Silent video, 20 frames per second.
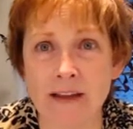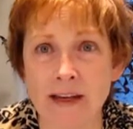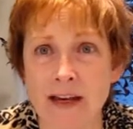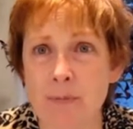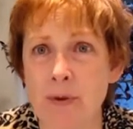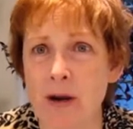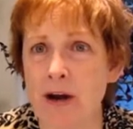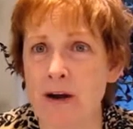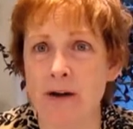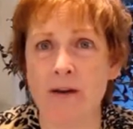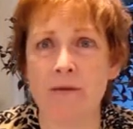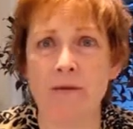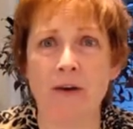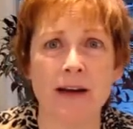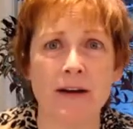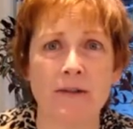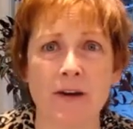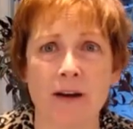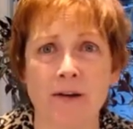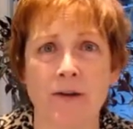party
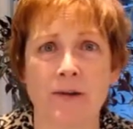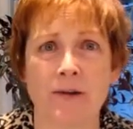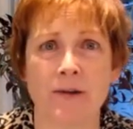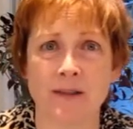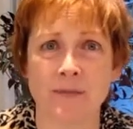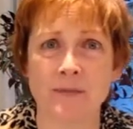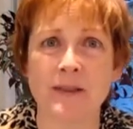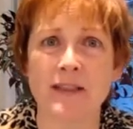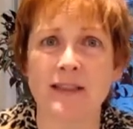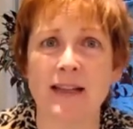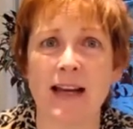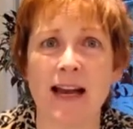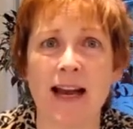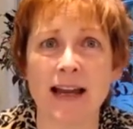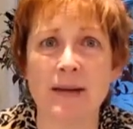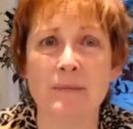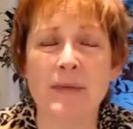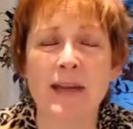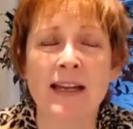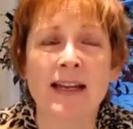right around Christmas
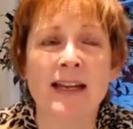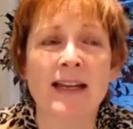time,